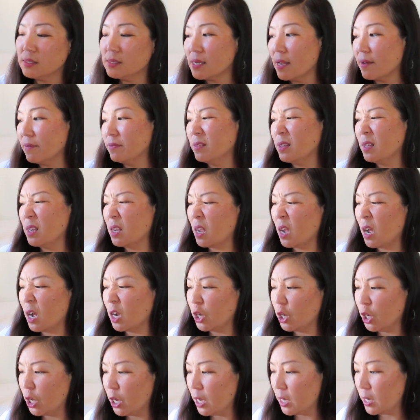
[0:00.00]
it's definitely a
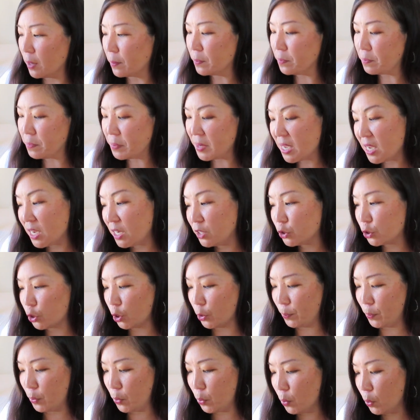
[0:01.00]
good beach
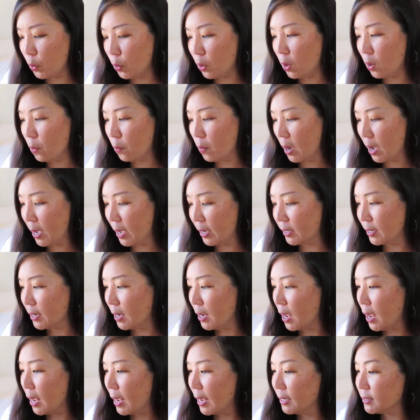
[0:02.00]
or pool one.
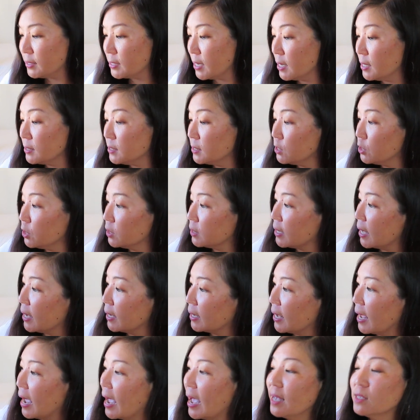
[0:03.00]
It does look
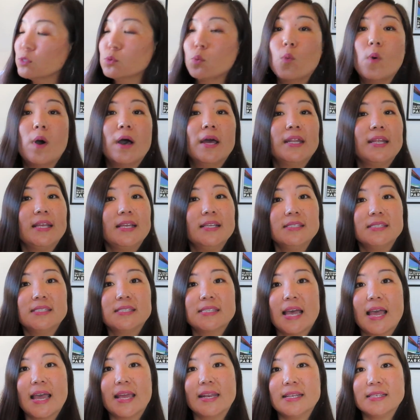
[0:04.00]
like it has one
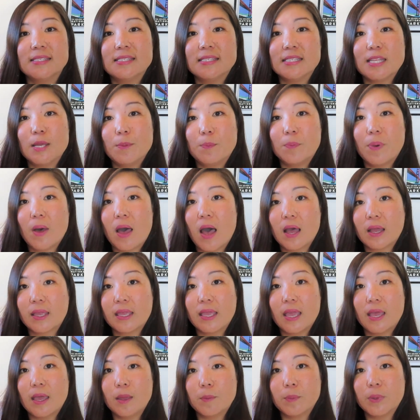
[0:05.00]
inside slip
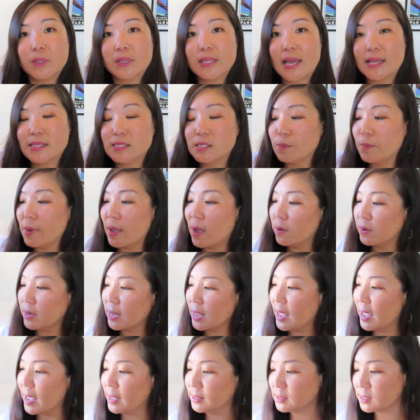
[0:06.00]
pocket, but that's about
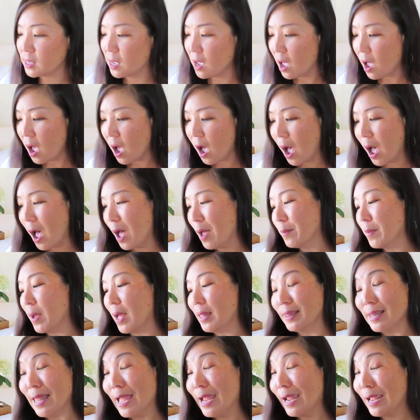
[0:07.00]
it. Um,
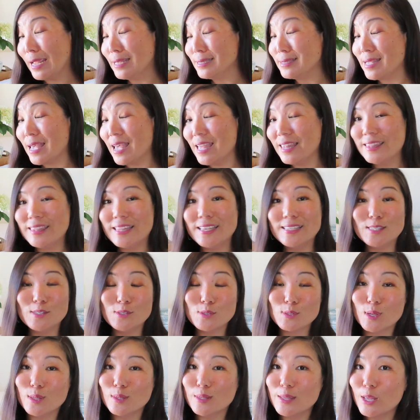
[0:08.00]
like I said, this
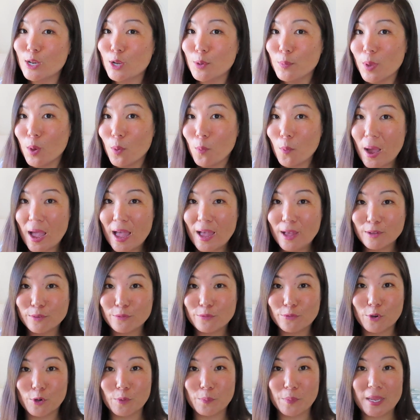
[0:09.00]
is a little bit wild
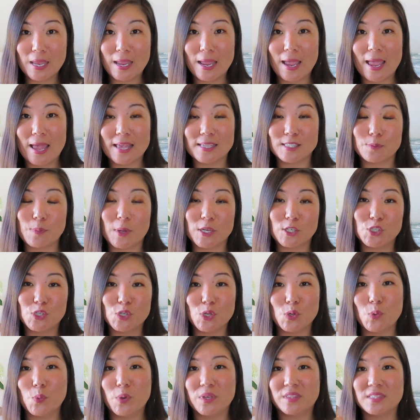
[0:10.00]
for me,
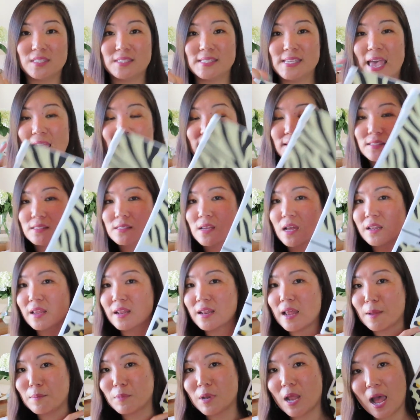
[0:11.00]
especially with the text on
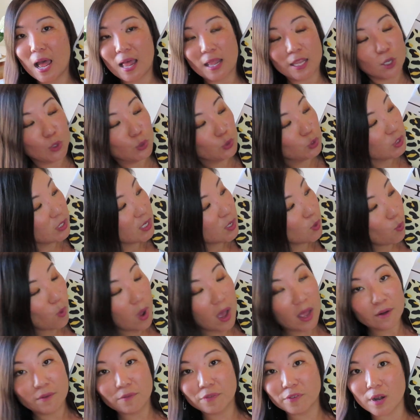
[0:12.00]
it. I'm not usually
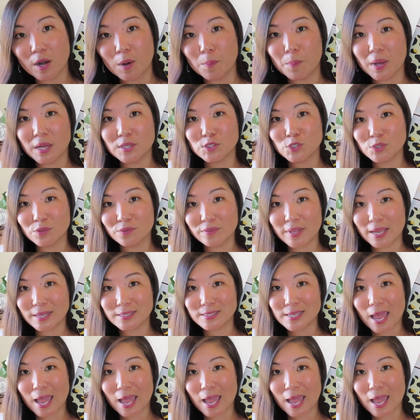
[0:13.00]
one for a bunch of like